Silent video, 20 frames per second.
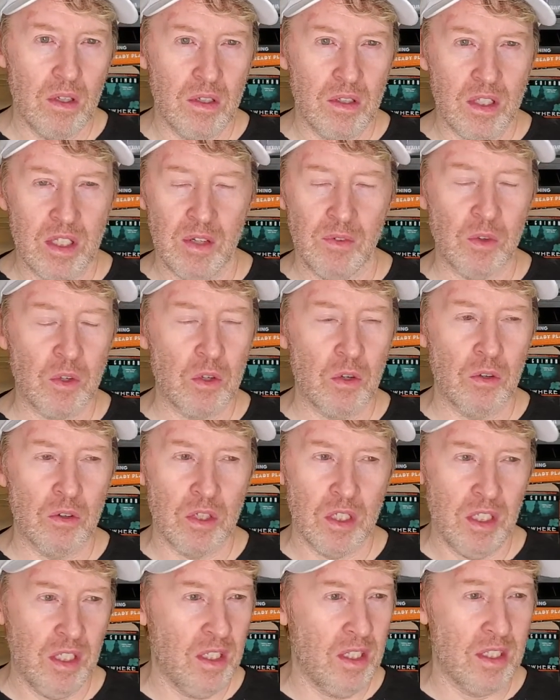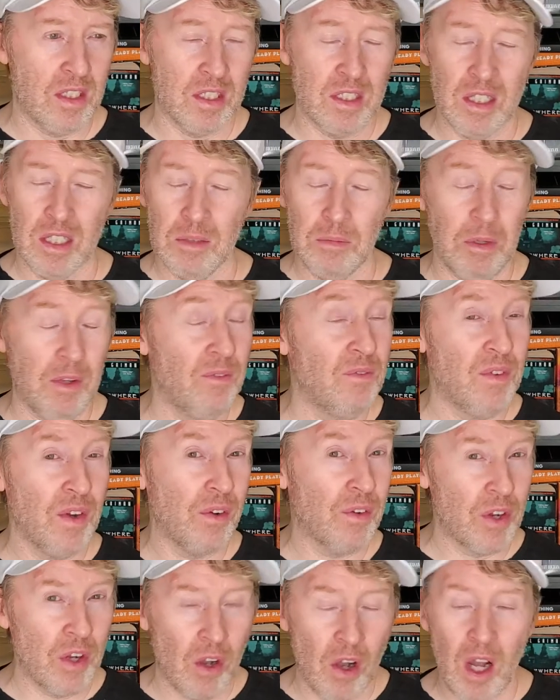difficulty is going to be
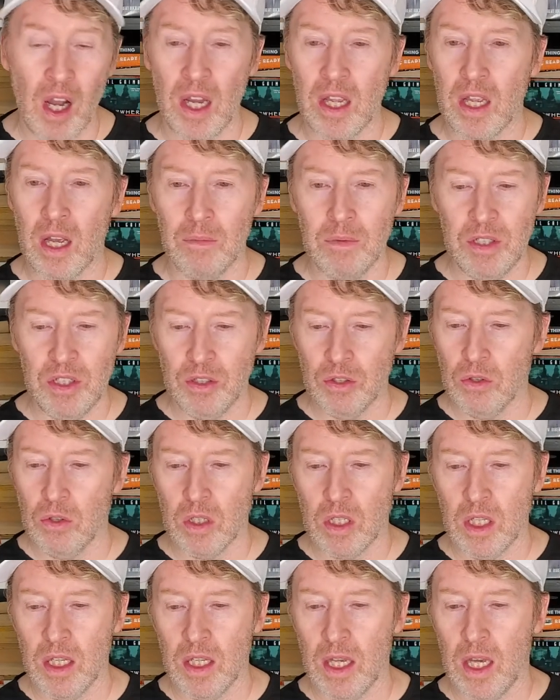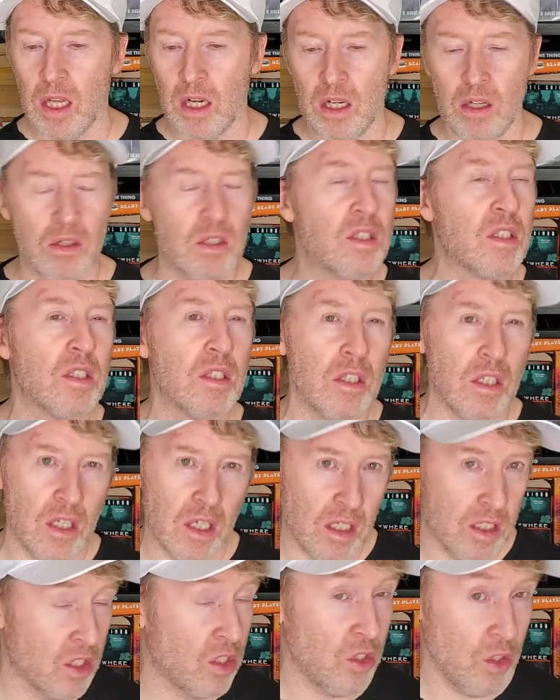very high. I mean, you're looking at, let's say,
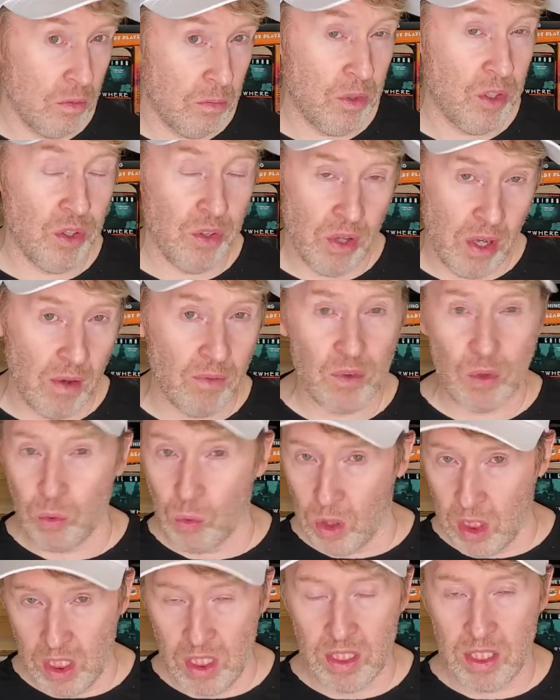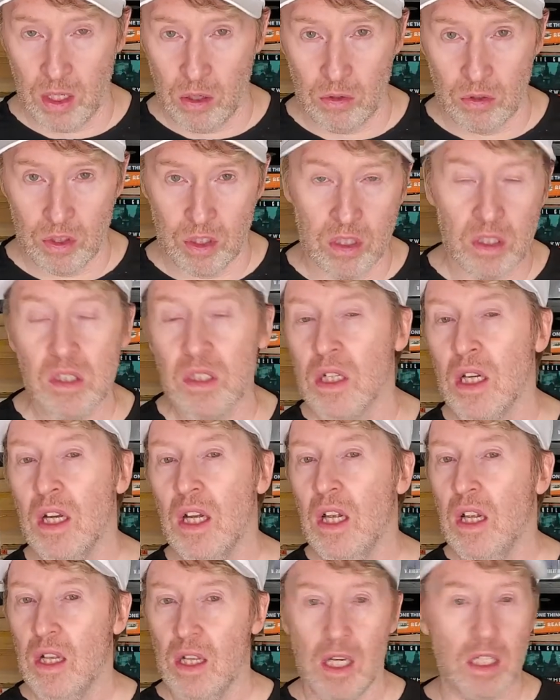assuming you have 20 intelligence,
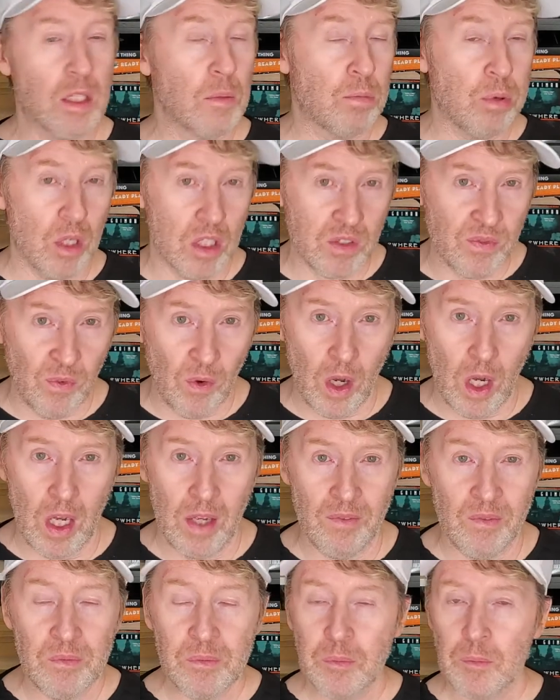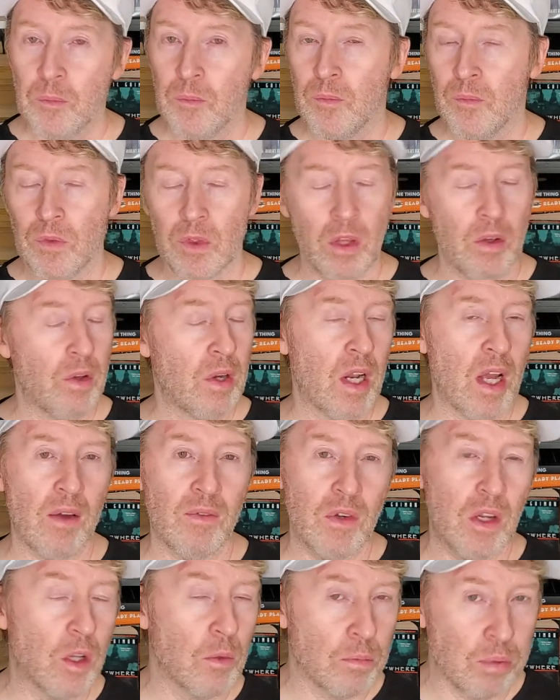that's a +5. You're going to have
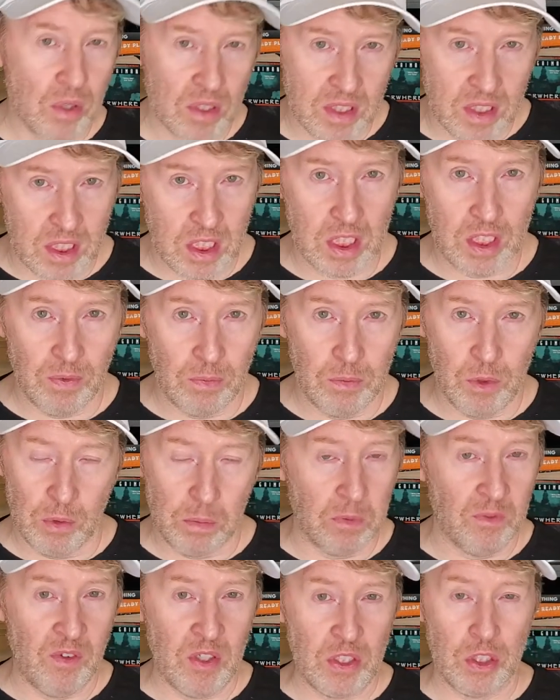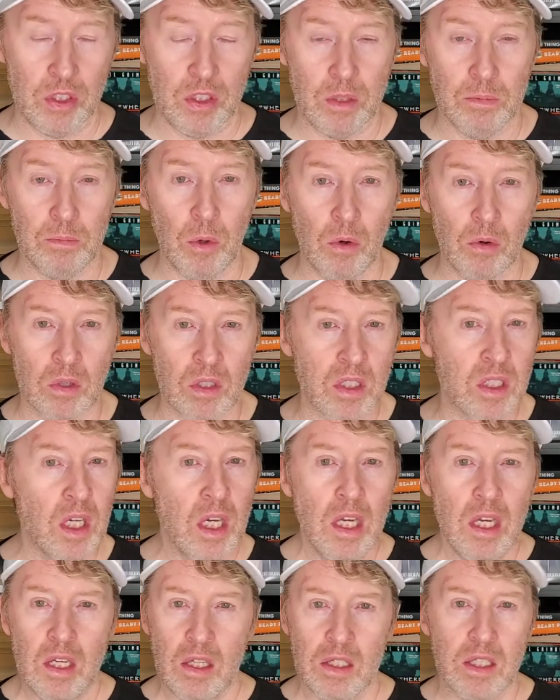another +6 from your proficiency bonus.
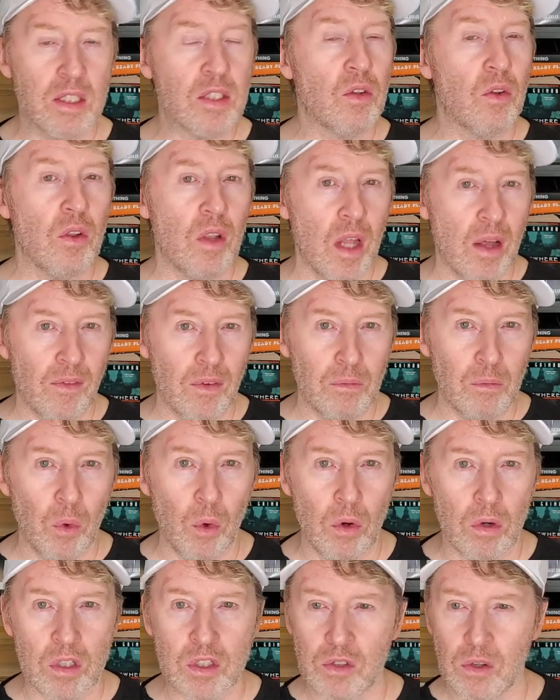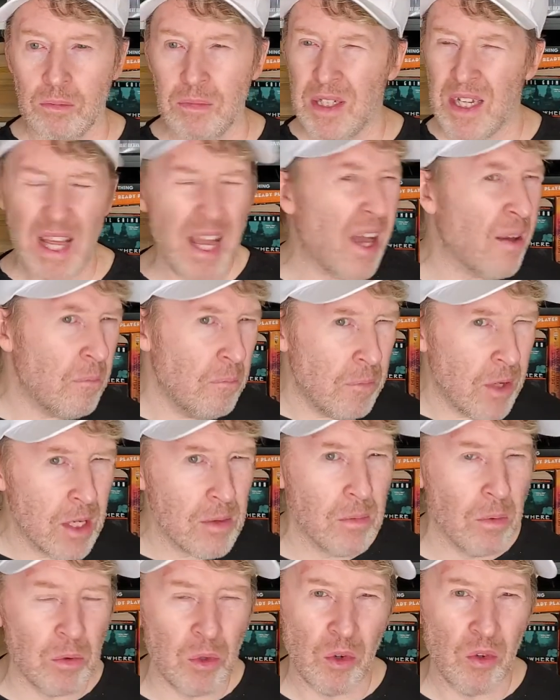So that's 11 more. So, I mean, at minimum, you're